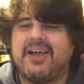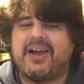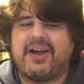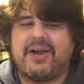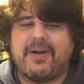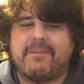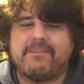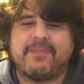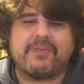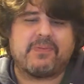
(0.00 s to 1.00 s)

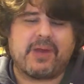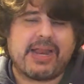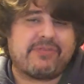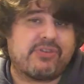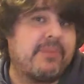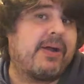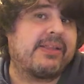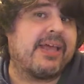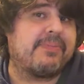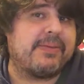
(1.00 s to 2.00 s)
right after I
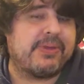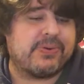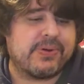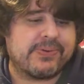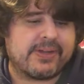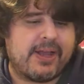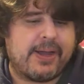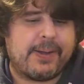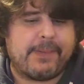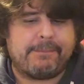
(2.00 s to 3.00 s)
bought that Baby Groot.
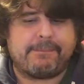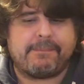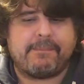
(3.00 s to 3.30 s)
And